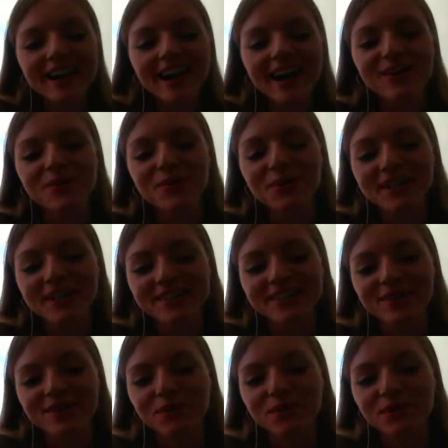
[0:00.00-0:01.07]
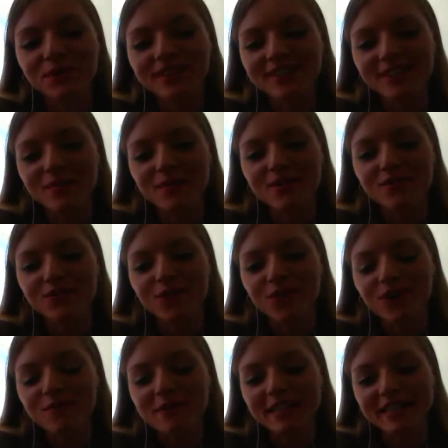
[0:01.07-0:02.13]
I work in the World Economic
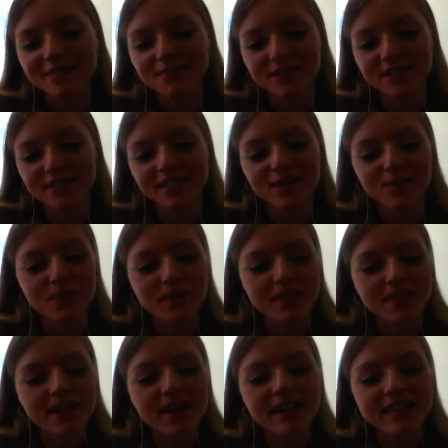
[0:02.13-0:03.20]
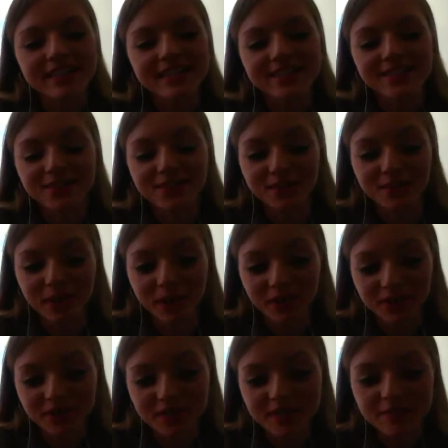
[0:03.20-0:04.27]
Forum, and I'm dealing with the IT industry
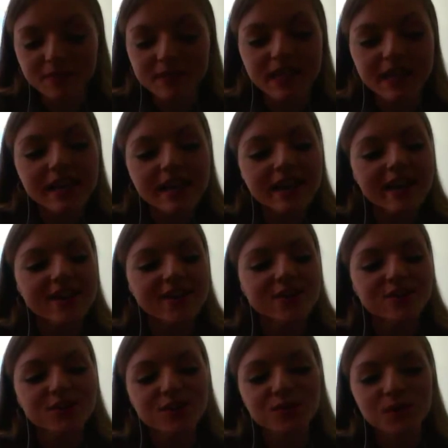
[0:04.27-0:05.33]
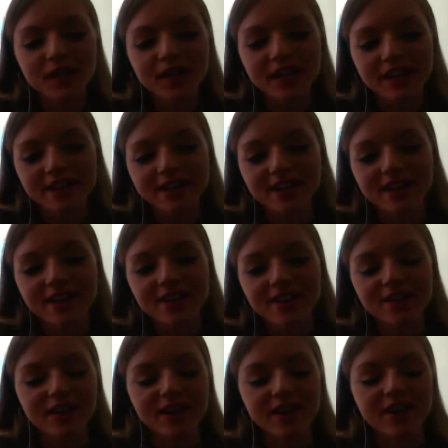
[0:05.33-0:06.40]
partnerships and also working
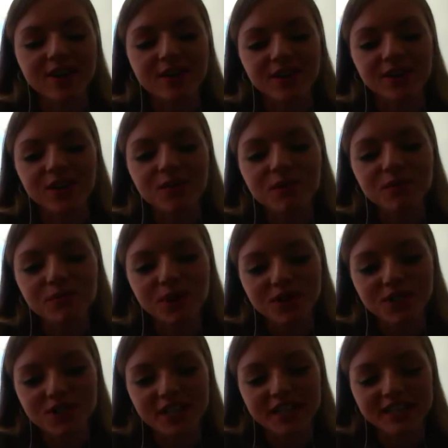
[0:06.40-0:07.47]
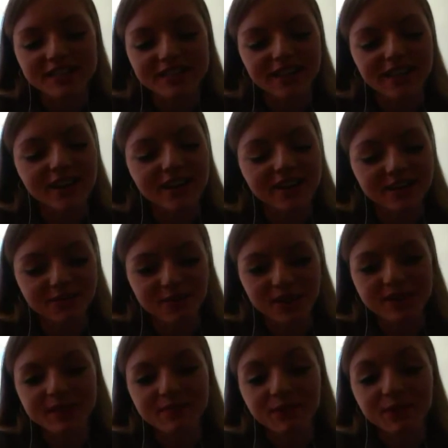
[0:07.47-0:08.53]
on a global project. It's
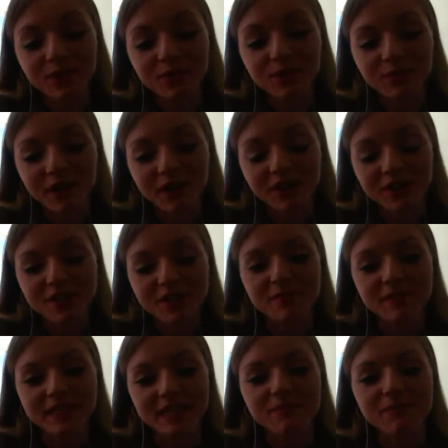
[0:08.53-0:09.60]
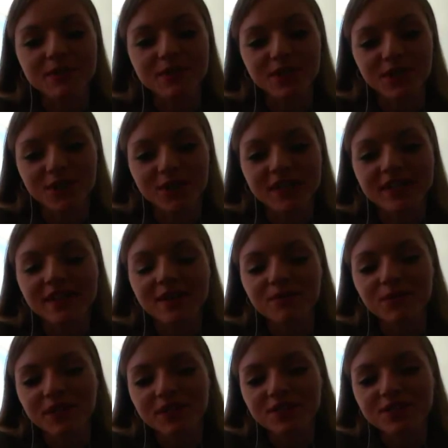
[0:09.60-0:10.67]
a global partnership in cybersecurity that
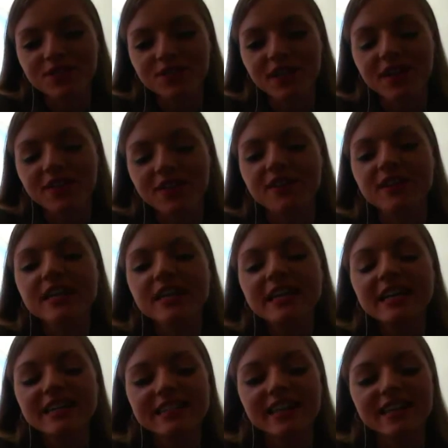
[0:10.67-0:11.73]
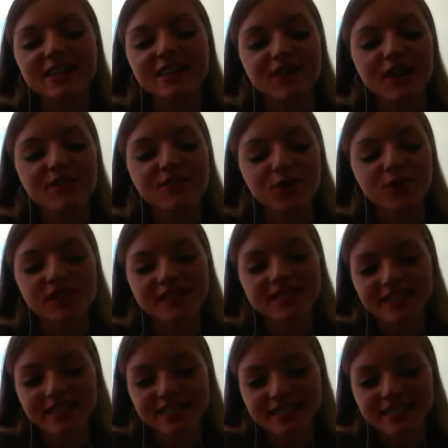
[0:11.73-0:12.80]
brings together 95
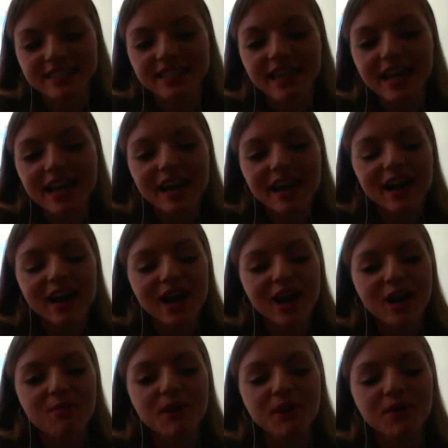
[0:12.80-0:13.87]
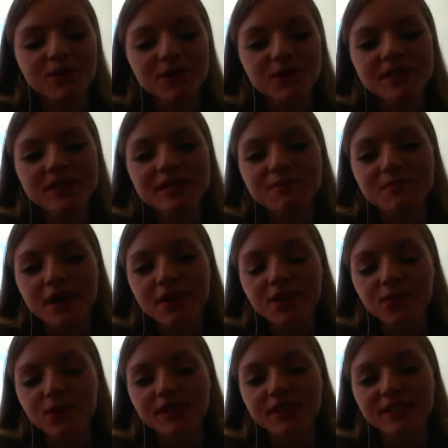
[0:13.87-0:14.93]
organizations. But also this month, the
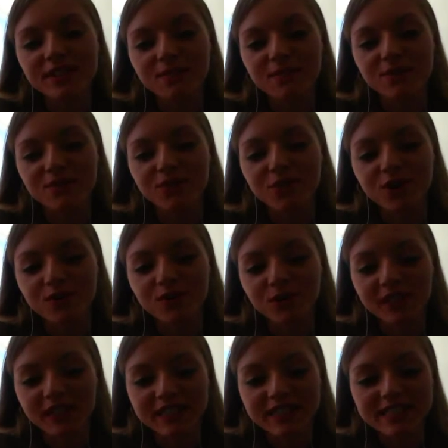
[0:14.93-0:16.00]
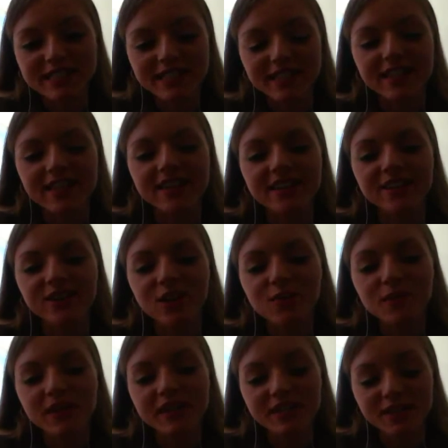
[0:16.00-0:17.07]
World Economic Forum released a global
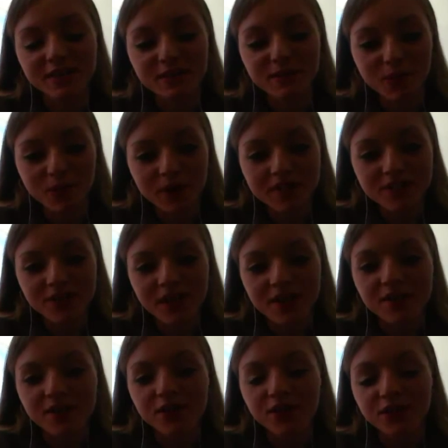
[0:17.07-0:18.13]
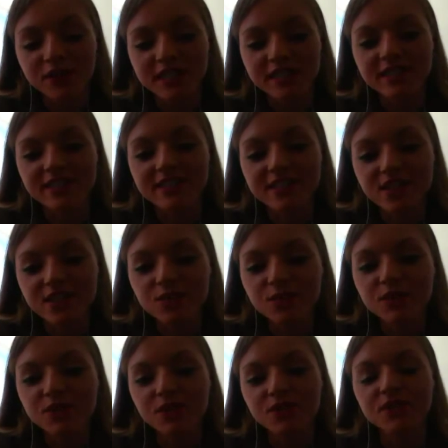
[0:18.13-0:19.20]
IT report, 2013 edition, which
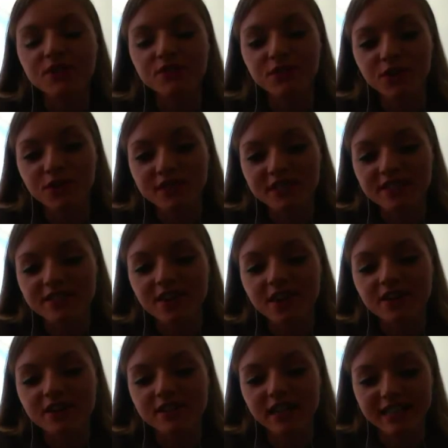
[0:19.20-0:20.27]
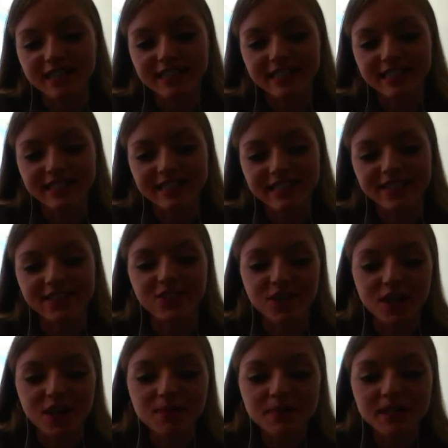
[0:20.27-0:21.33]
also focuses on ICT and
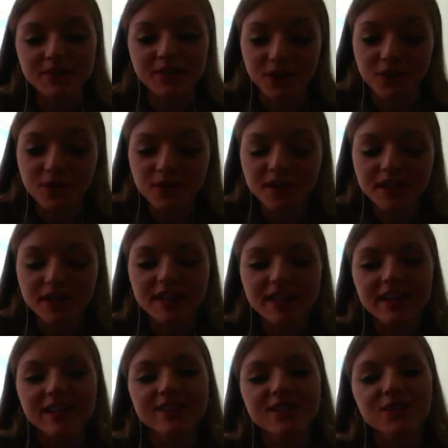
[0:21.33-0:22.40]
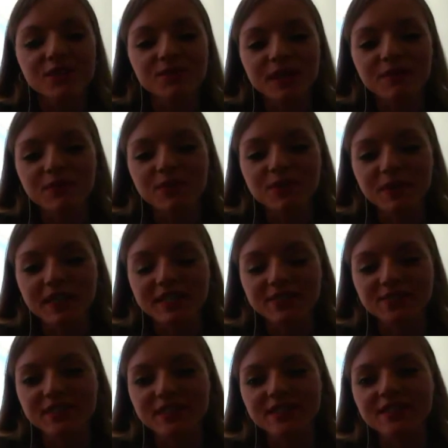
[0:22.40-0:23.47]
jobs and growth. So from that
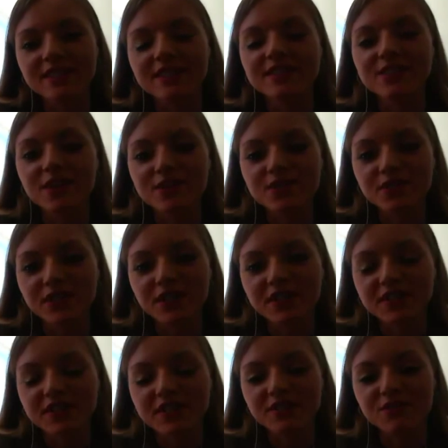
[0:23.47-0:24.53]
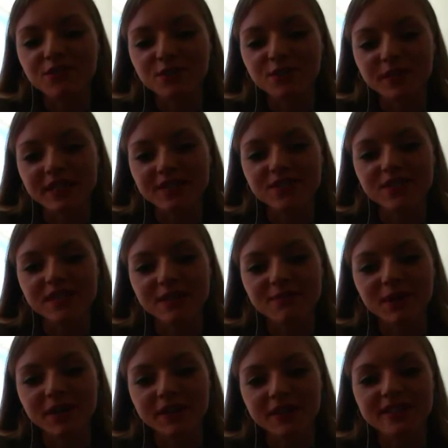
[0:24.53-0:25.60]
perspective, it's also very interesting for me to take
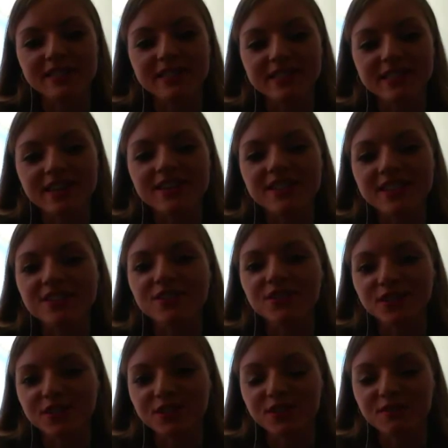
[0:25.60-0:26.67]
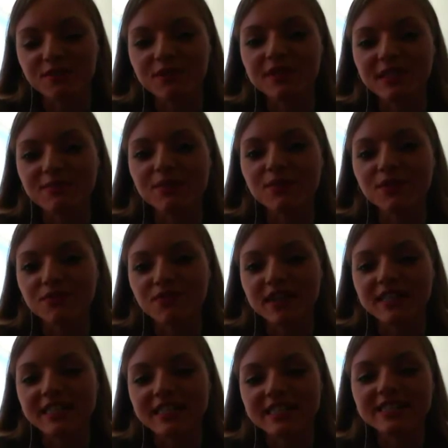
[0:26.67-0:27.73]
part in this discussion and to contribute some of the
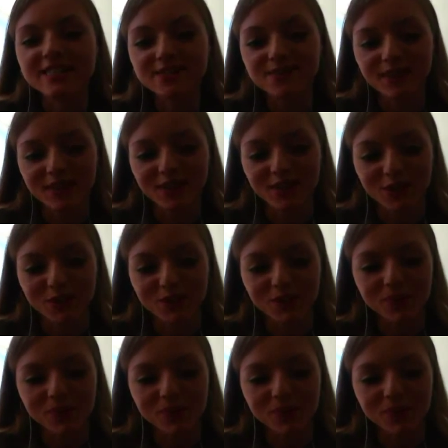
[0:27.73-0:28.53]
findings. Thank you.